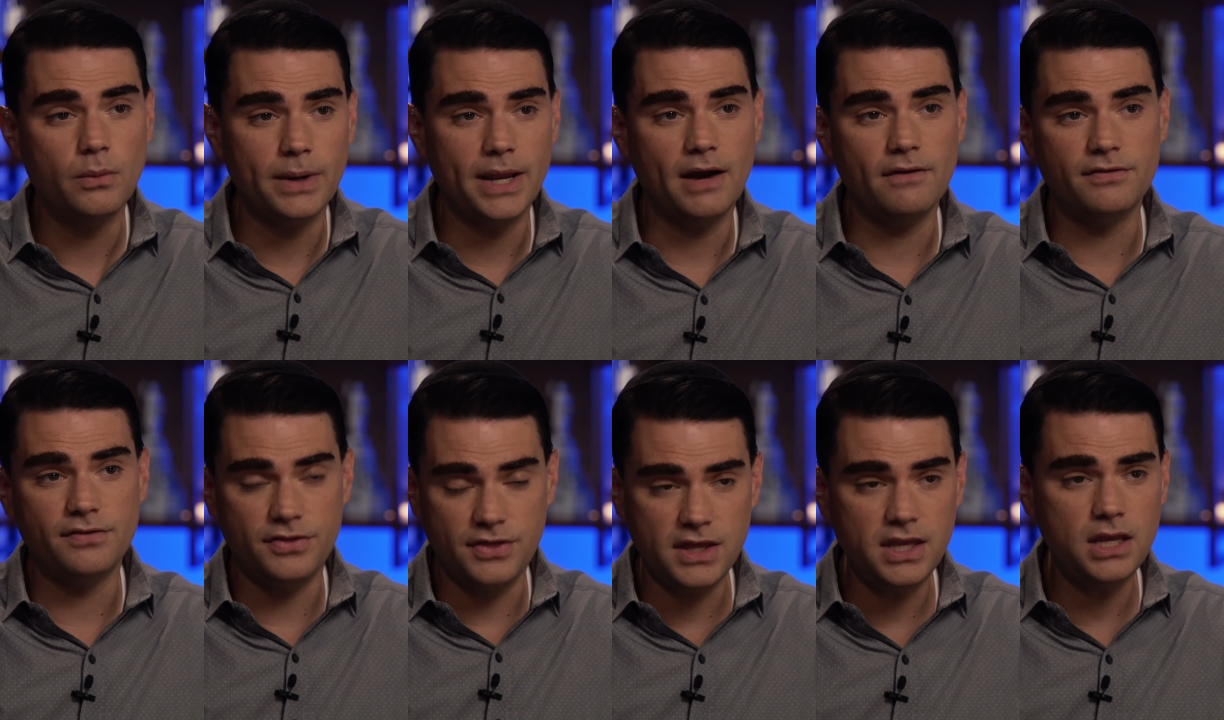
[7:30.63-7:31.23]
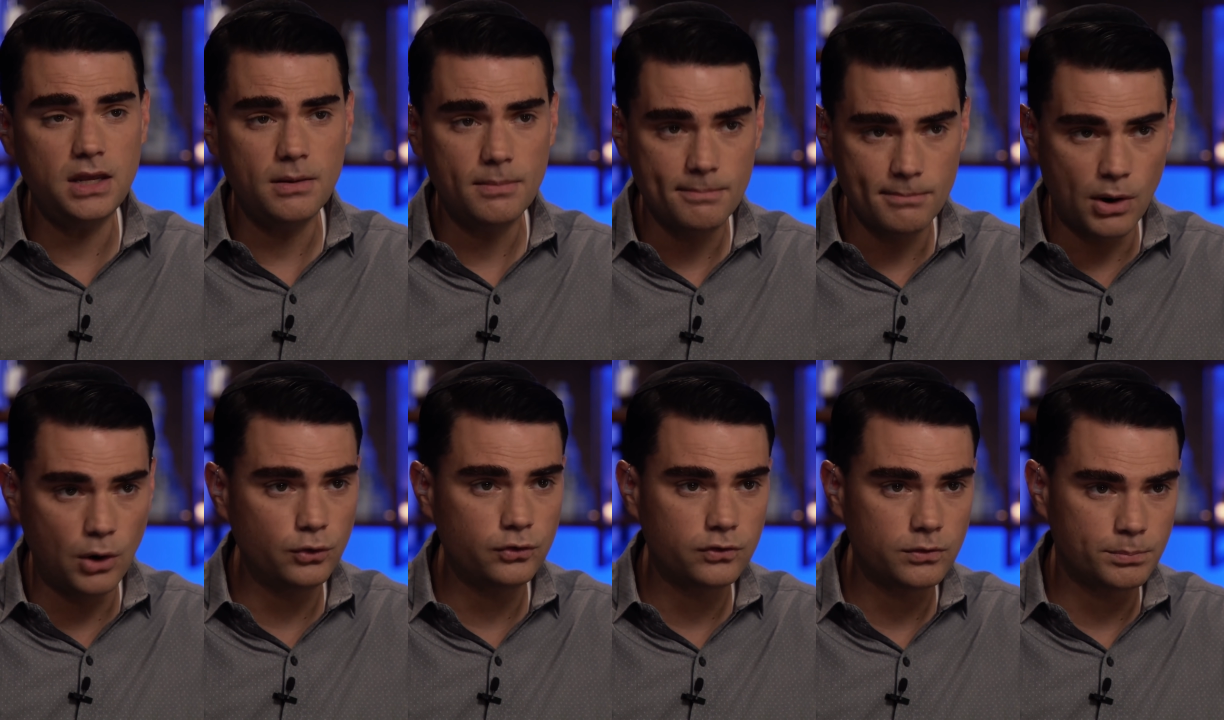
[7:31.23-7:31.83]
we have the
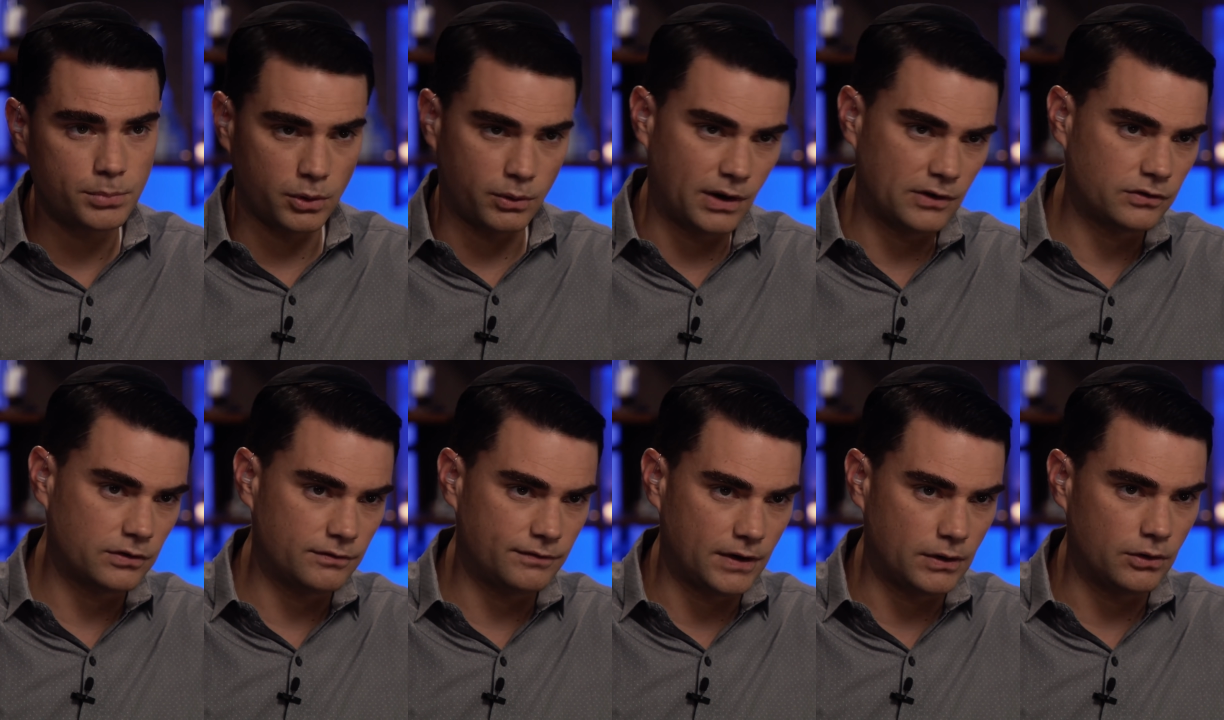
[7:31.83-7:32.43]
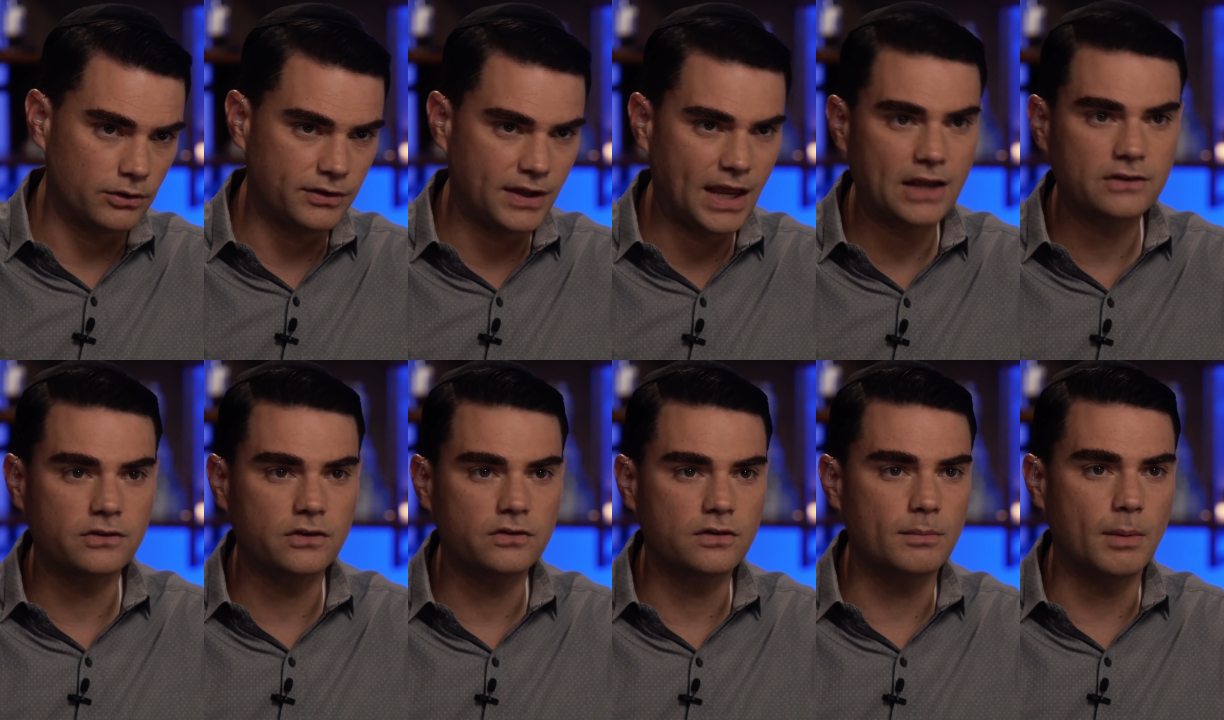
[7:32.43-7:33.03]
most progressive federal
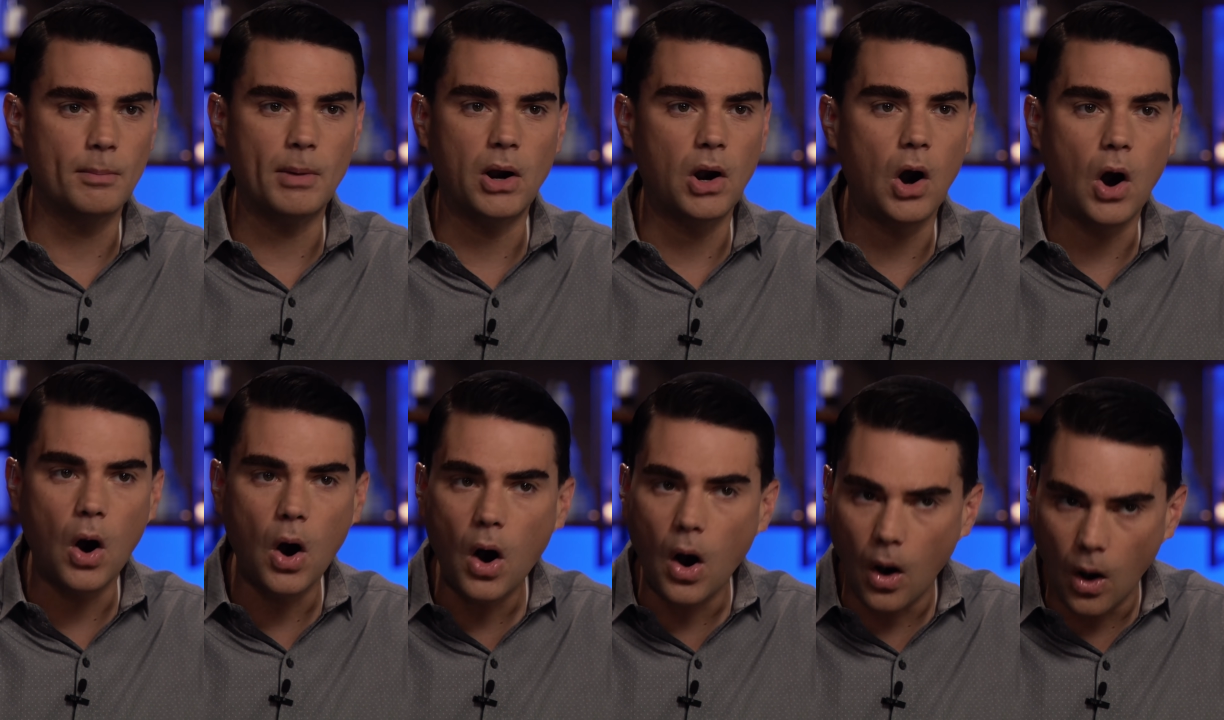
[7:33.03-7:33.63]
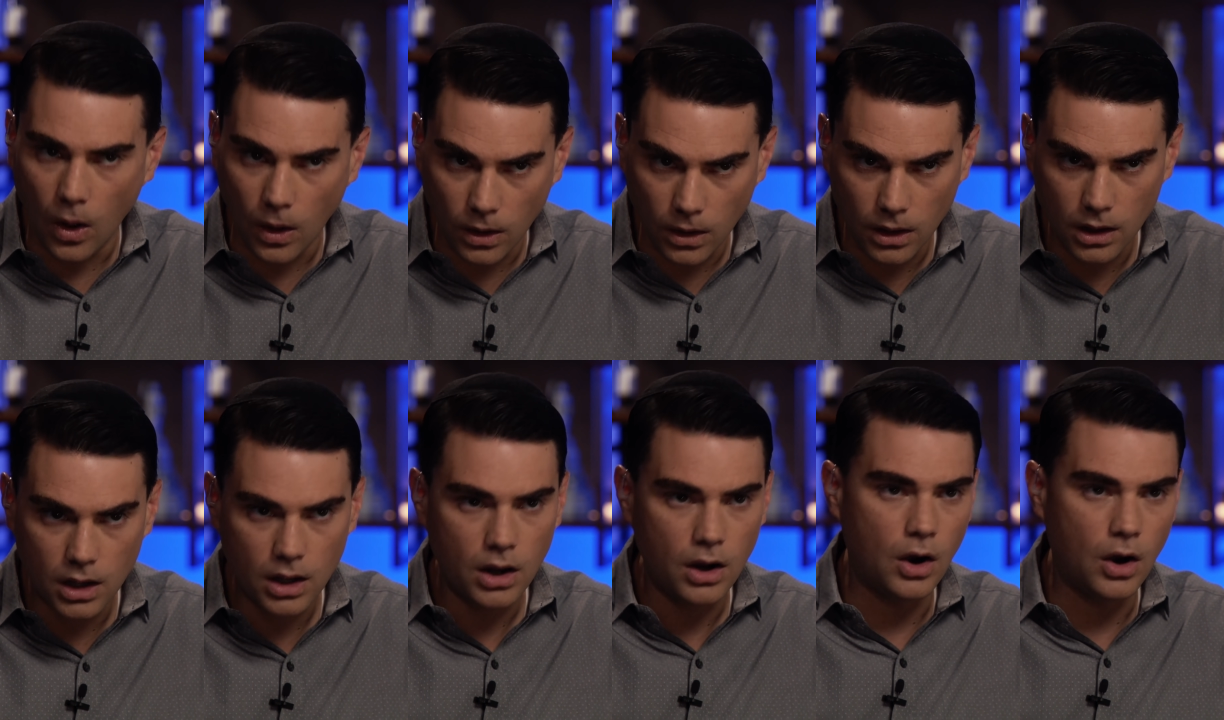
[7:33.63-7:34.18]
tax system among all